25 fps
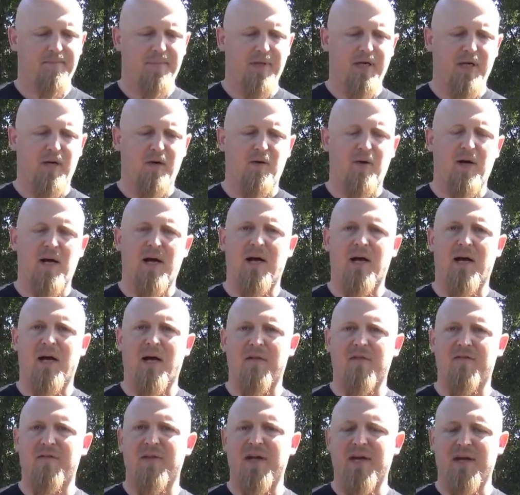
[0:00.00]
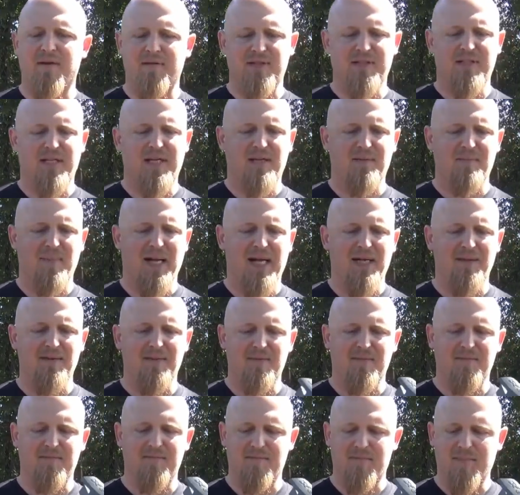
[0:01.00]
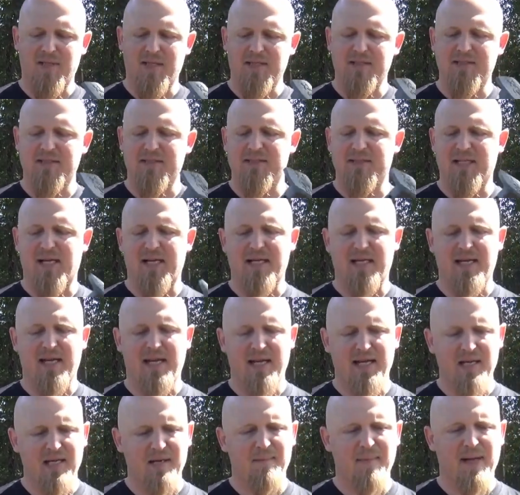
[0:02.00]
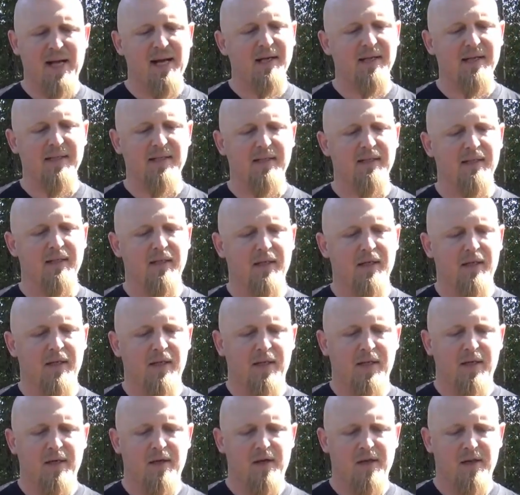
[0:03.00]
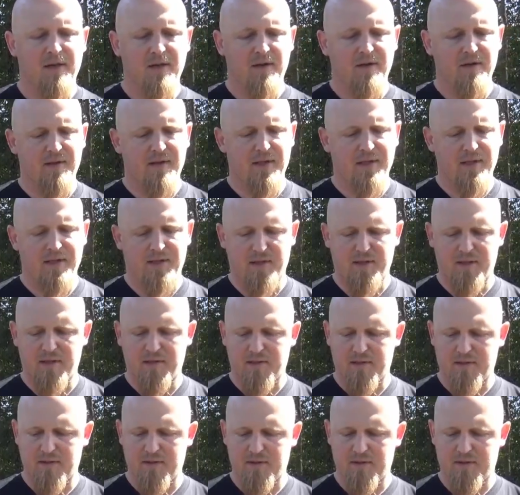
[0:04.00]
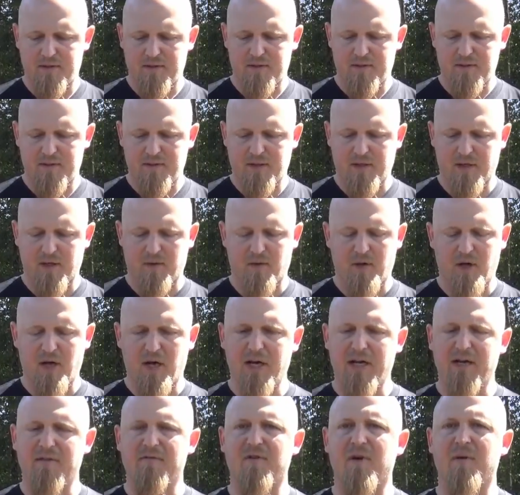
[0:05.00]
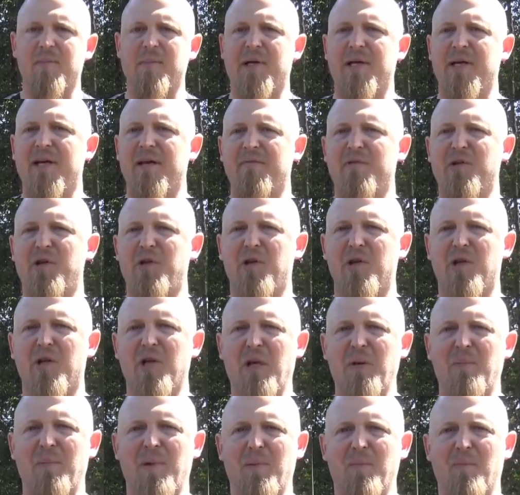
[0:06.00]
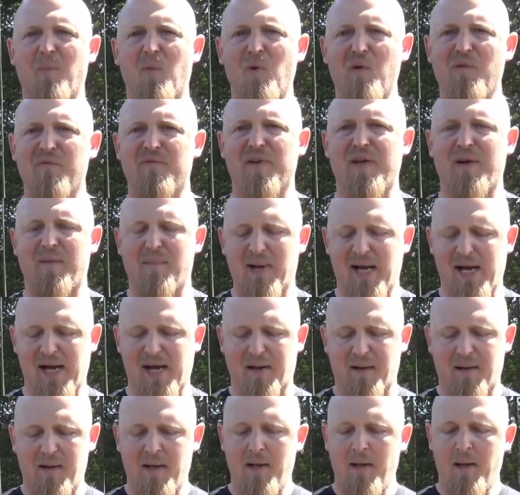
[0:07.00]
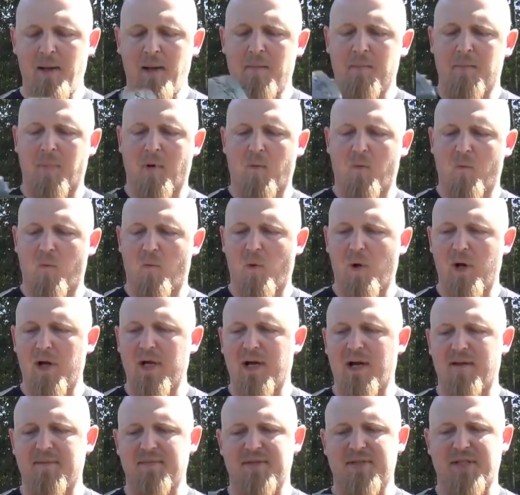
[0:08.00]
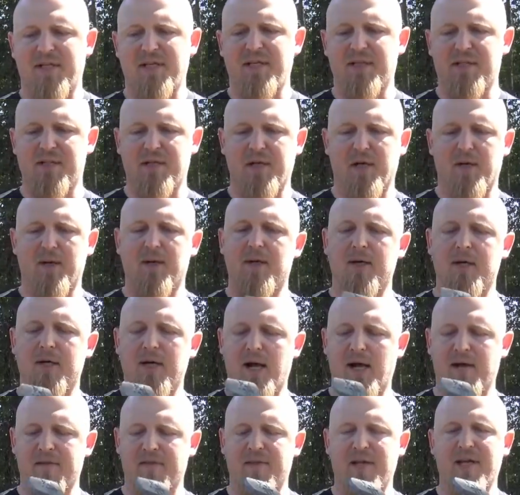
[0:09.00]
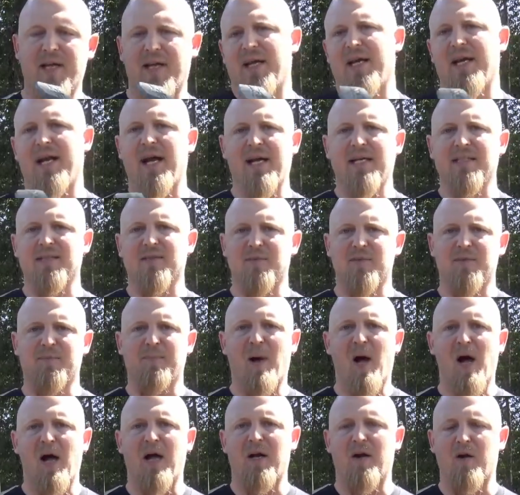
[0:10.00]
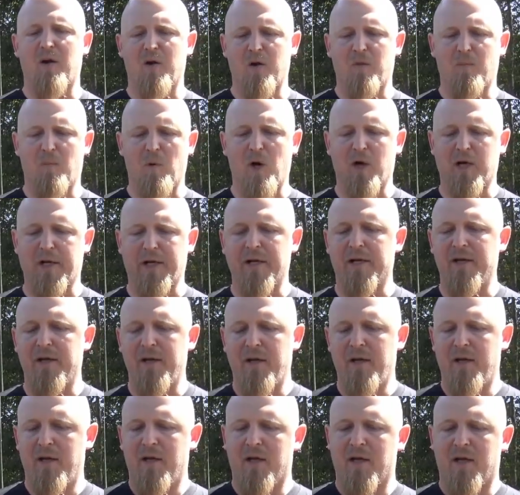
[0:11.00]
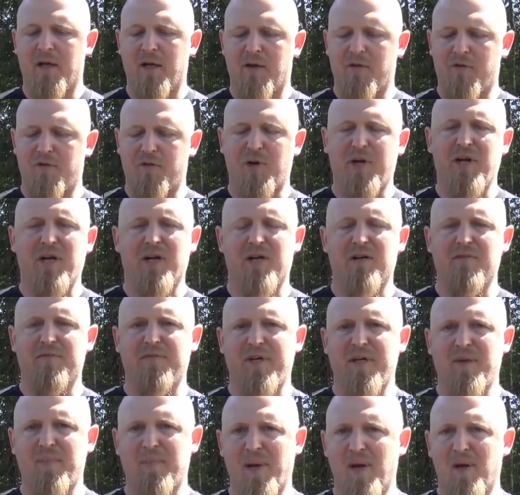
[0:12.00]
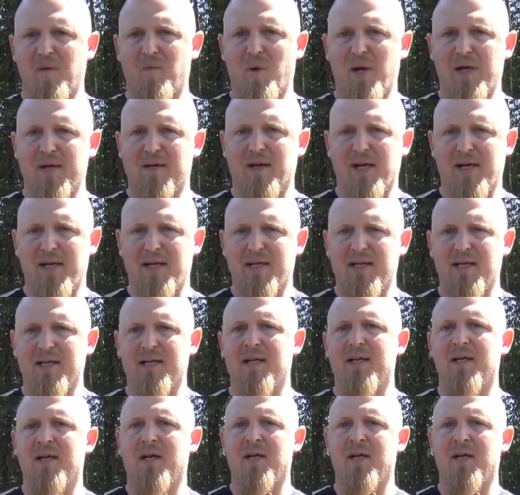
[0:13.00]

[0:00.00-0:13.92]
You know, I think I've said about it as much as I can about it, other than, you know, hunting from it and giving you a little bit more feedback. But what I've seen in the yard, I think it has a spot on the market. 350 pound weight rating,